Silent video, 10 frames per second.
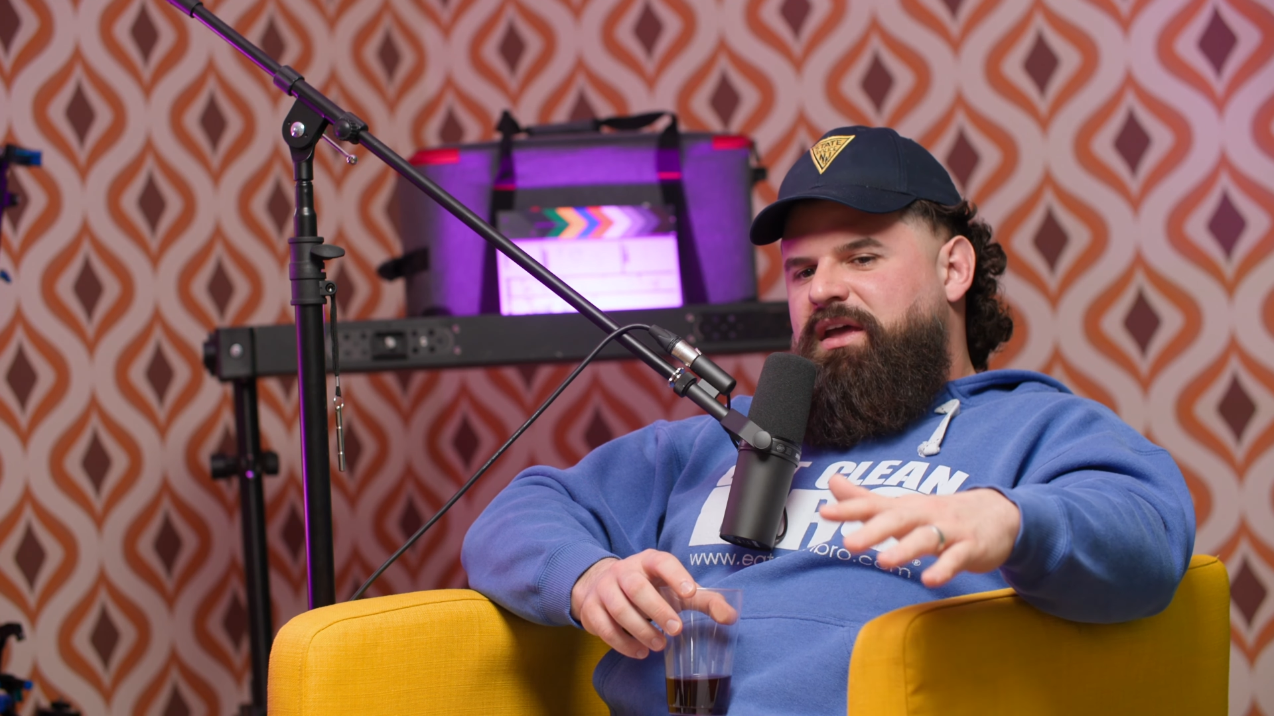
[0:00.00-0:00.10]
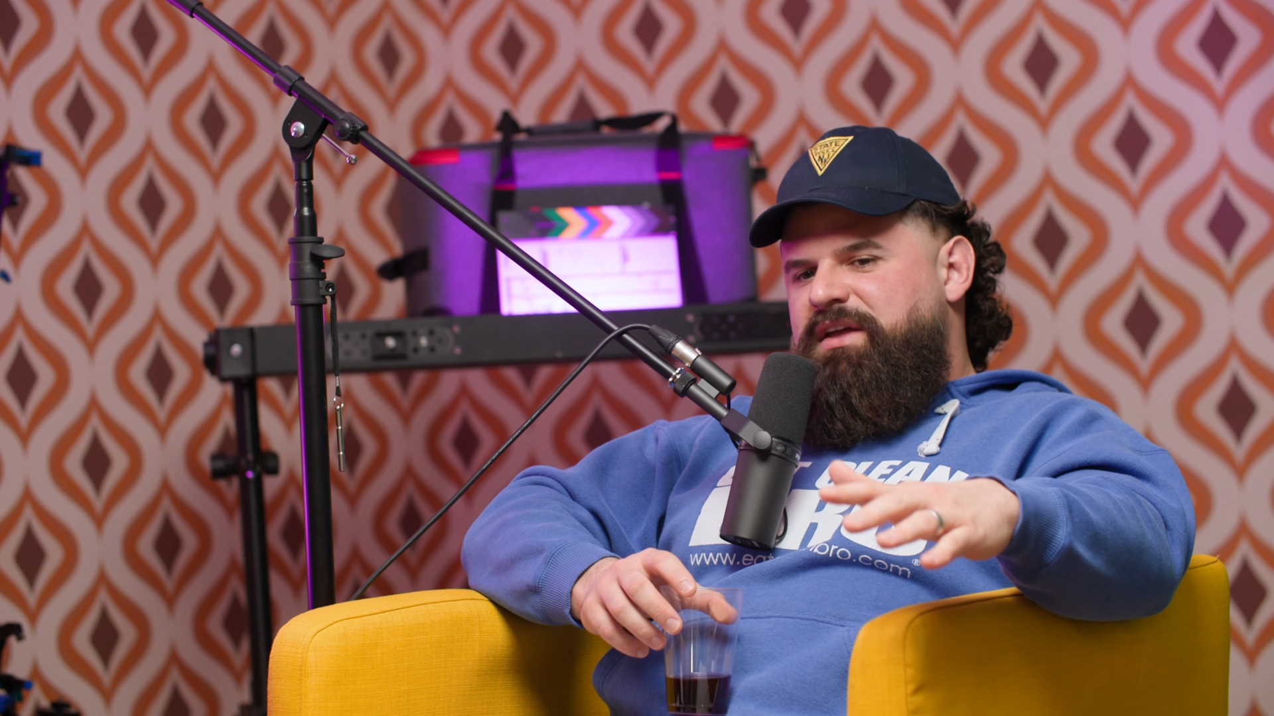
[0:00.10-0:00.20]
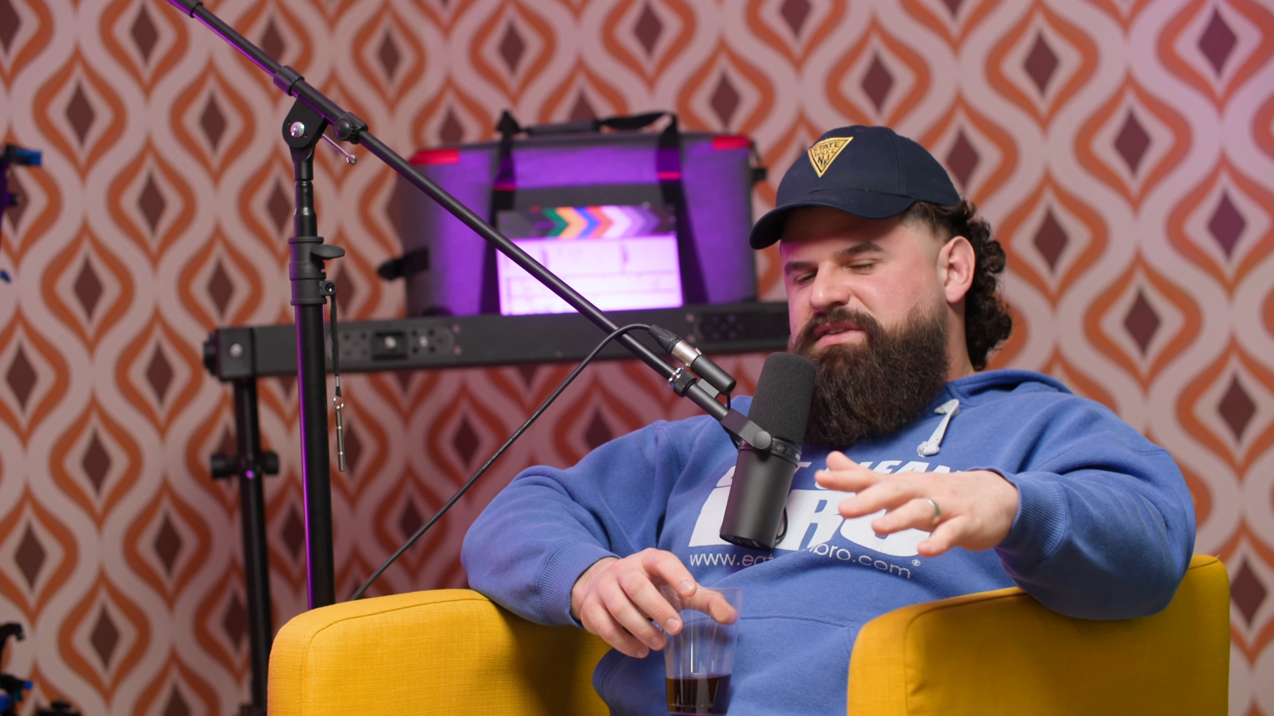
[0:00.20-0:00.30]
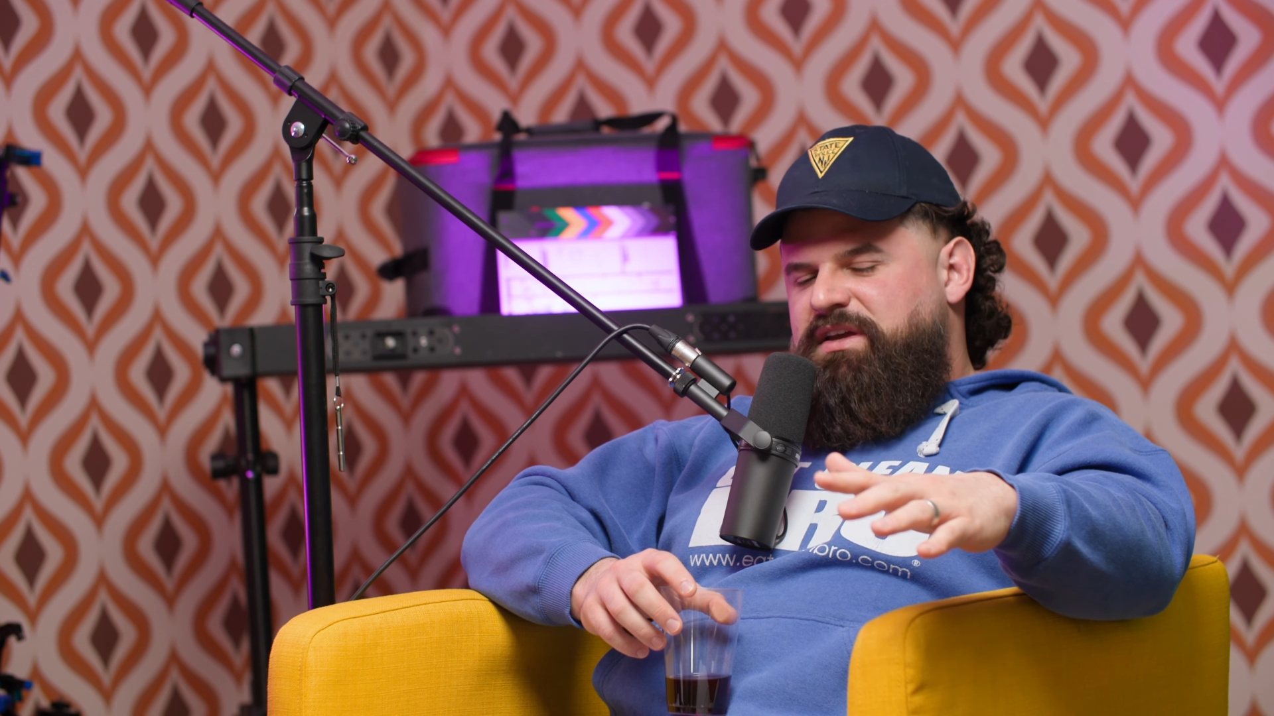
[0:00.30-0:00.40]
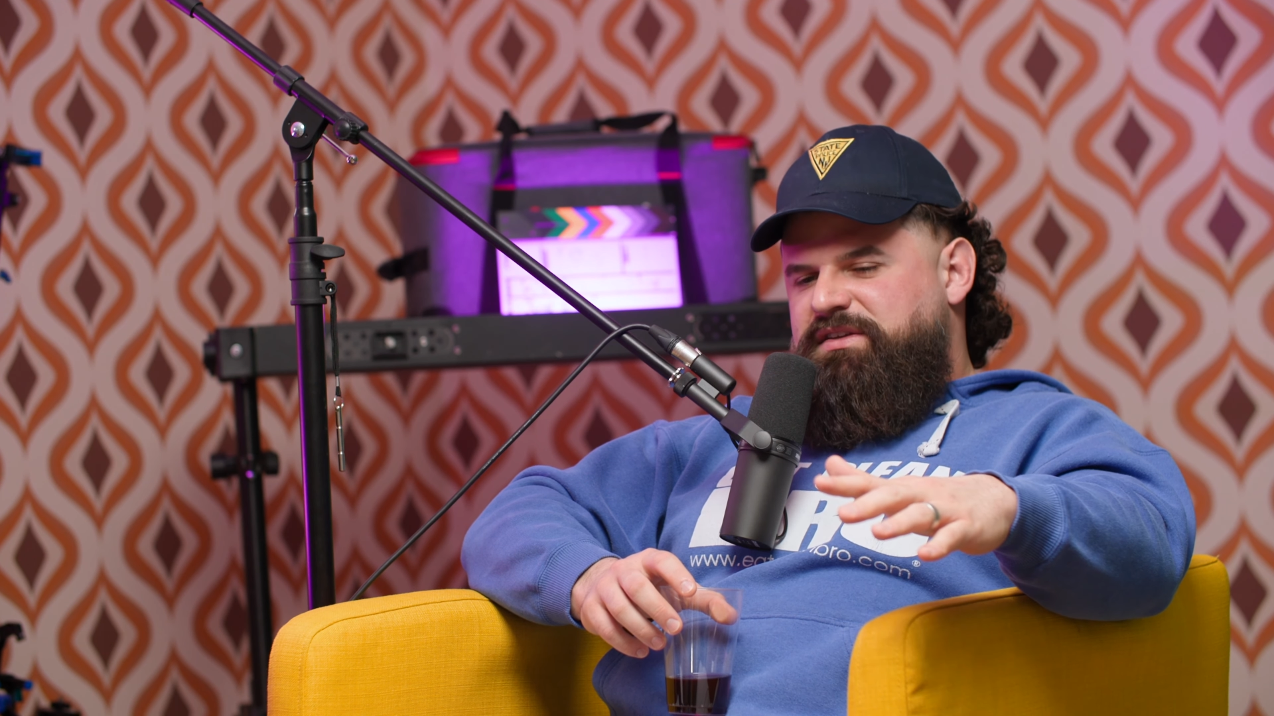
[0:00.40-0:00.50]

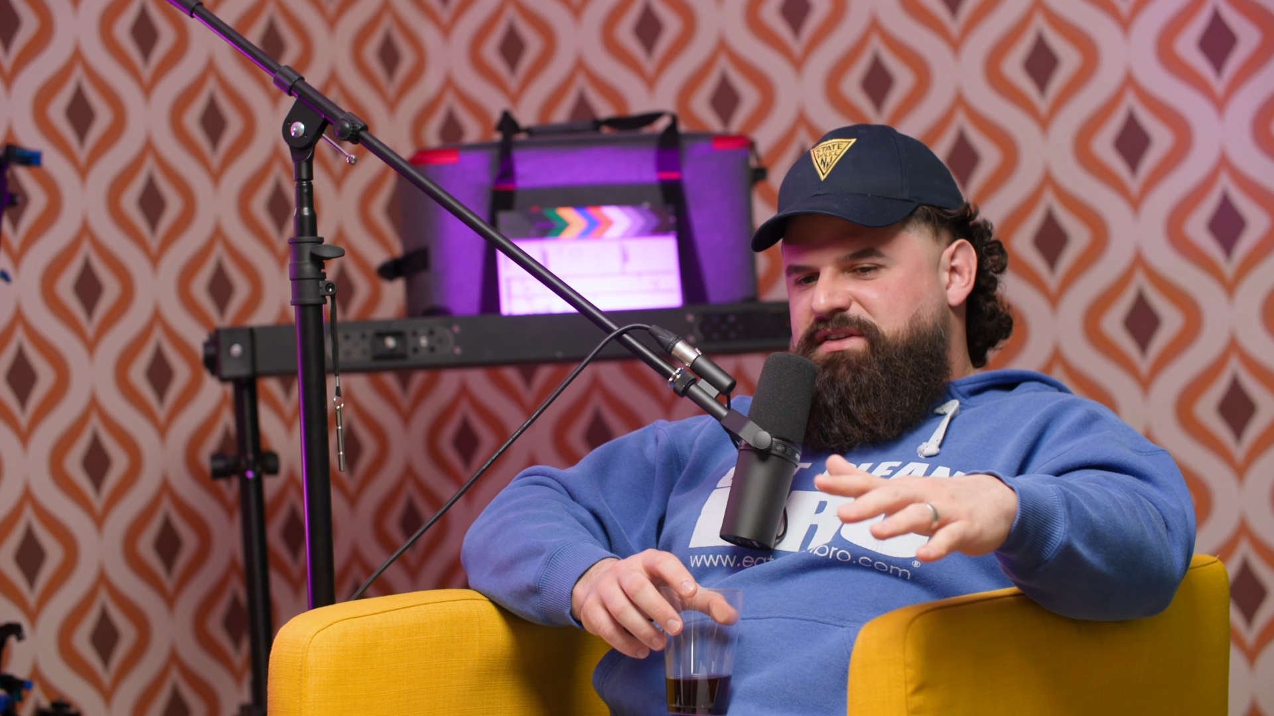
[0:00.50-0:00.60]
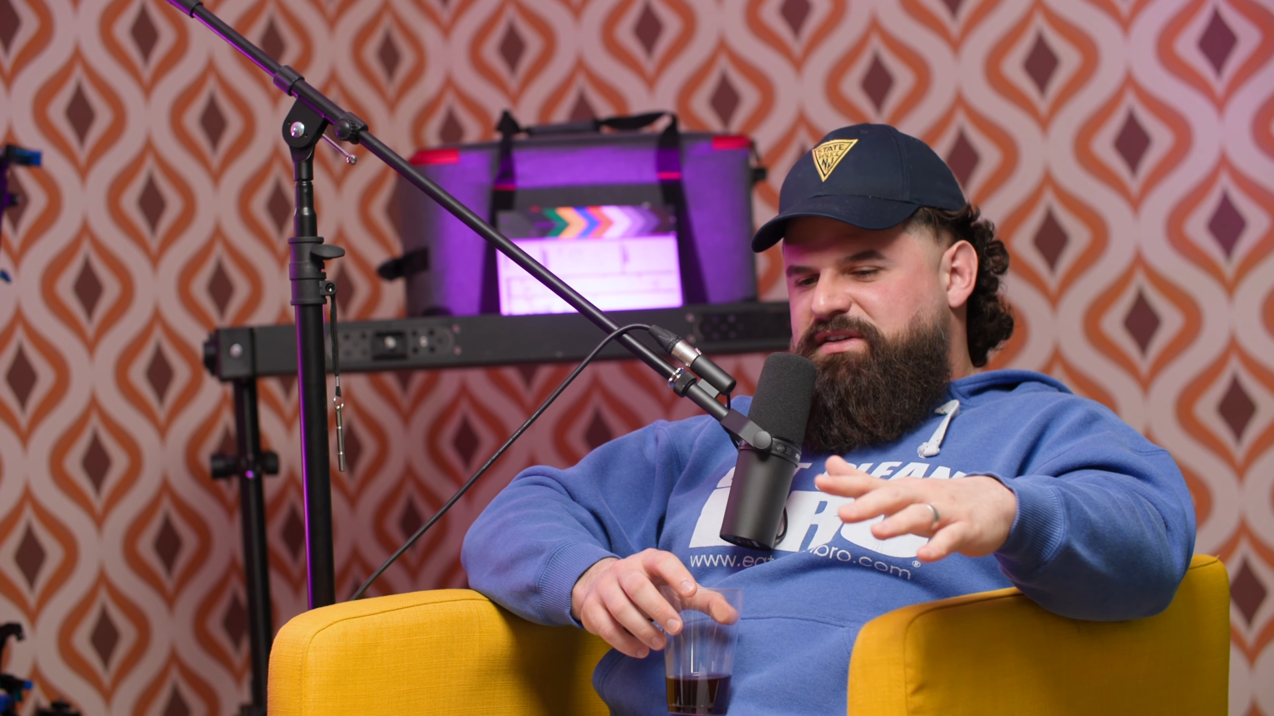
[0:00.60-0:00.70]
It's